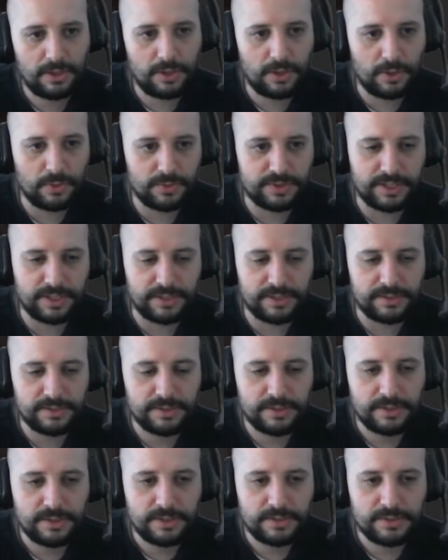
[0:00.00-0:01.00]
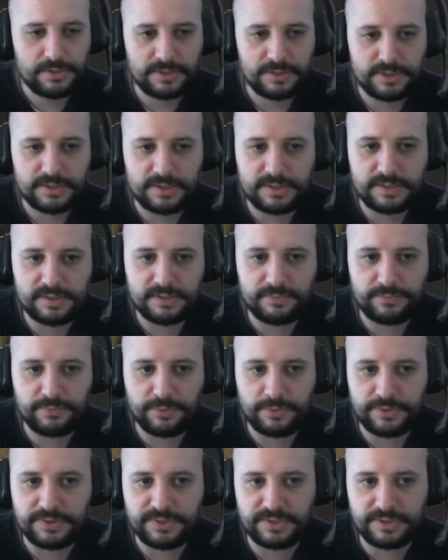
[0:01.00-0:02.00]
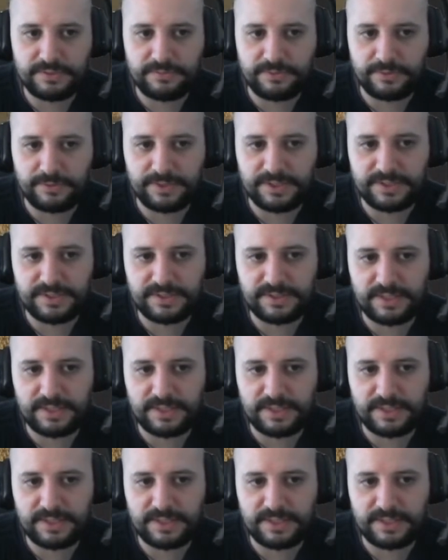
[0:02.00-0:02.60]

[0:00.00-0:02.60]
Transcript: Okay, so this is the first difference,